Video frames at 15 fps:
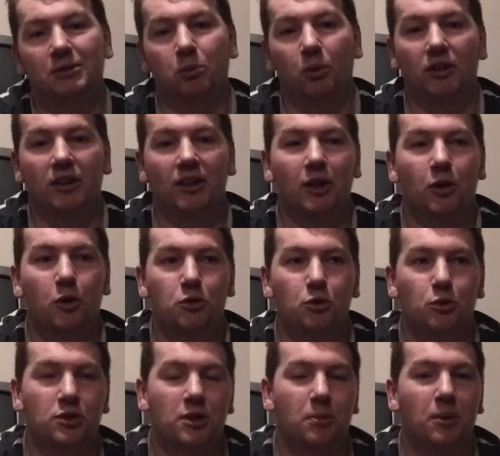It's one of
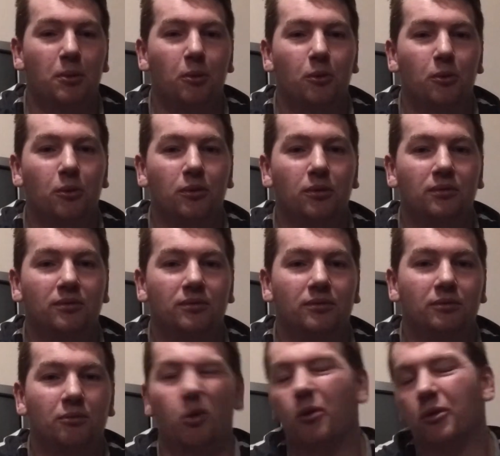the consoles that
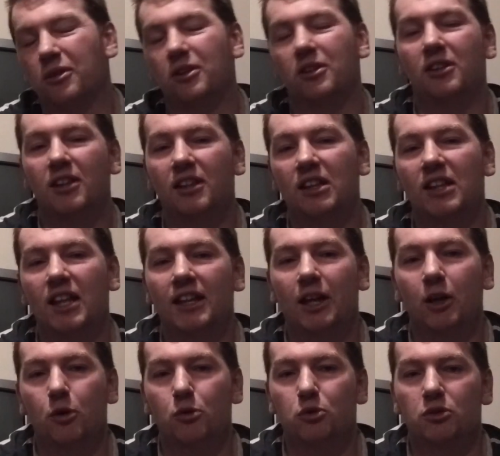people, well,
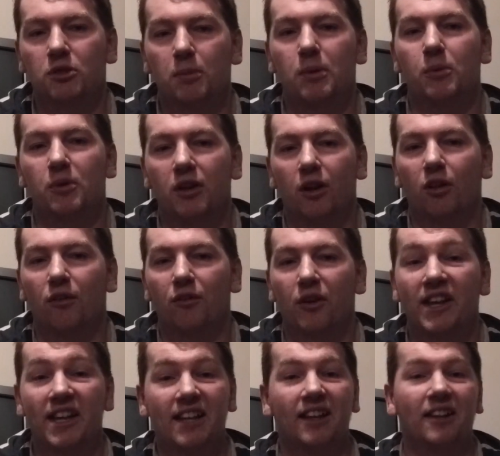you tend to get consoles that people
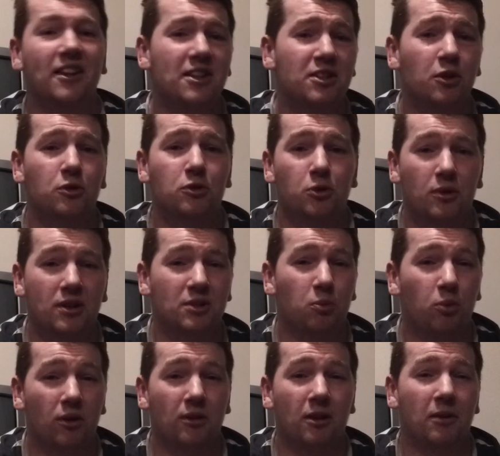either love or hate, and this
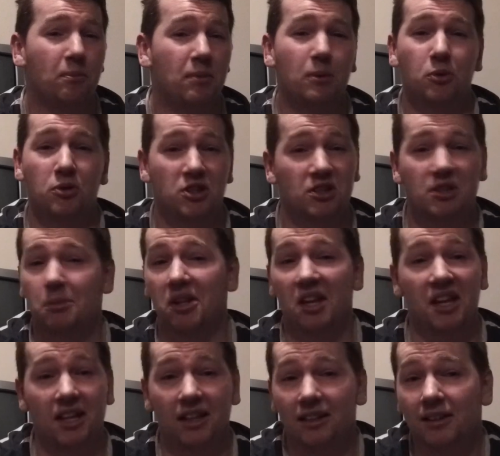console is one that people
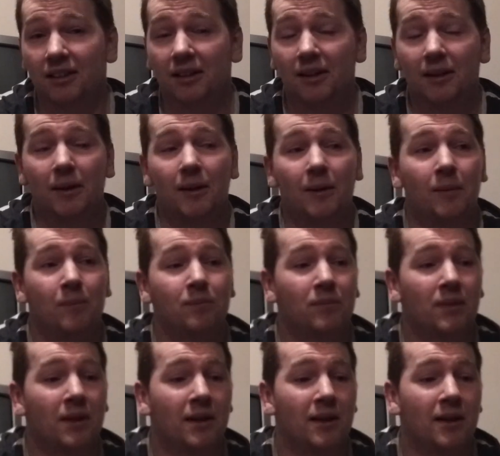just seem to hate.
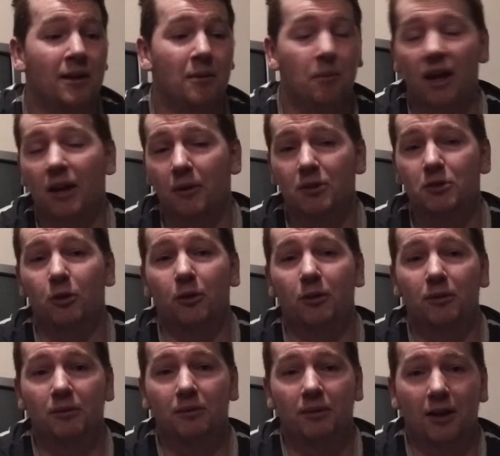But
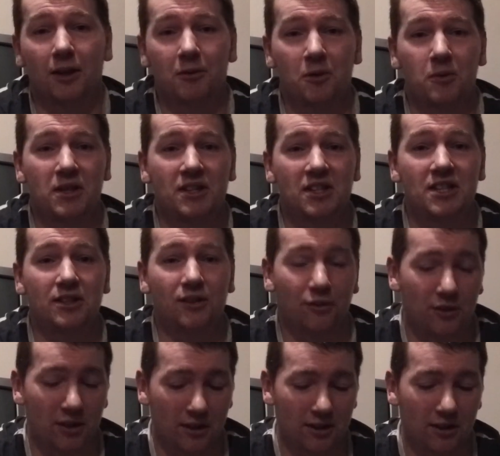anyway, so I'll have a
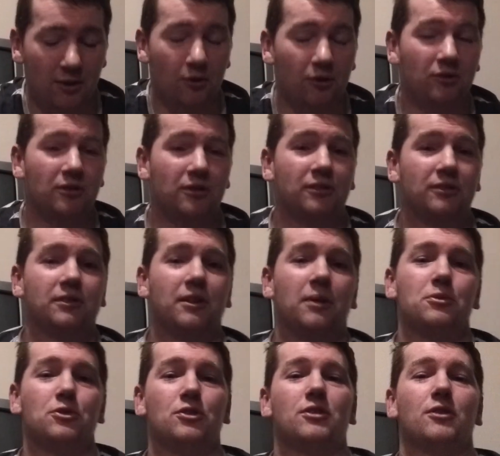wee teaser for you later.
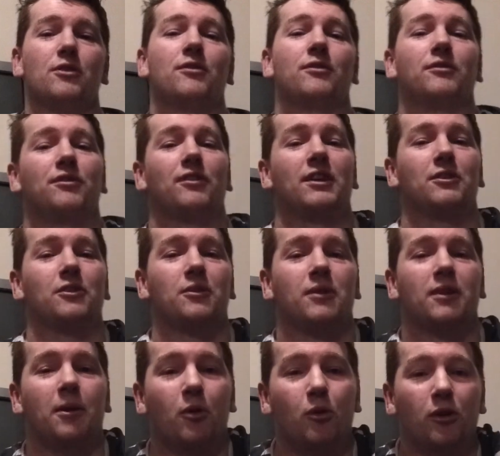I'm sure you'll
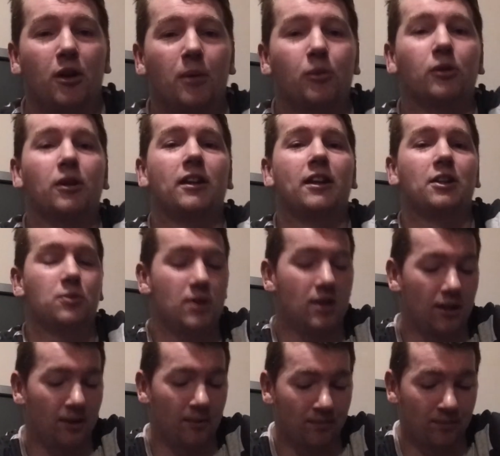find out when I upload
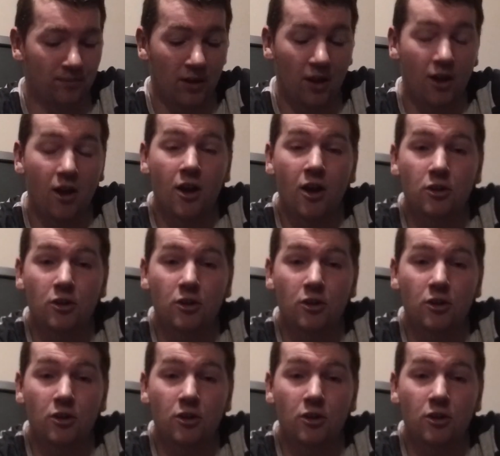it next week.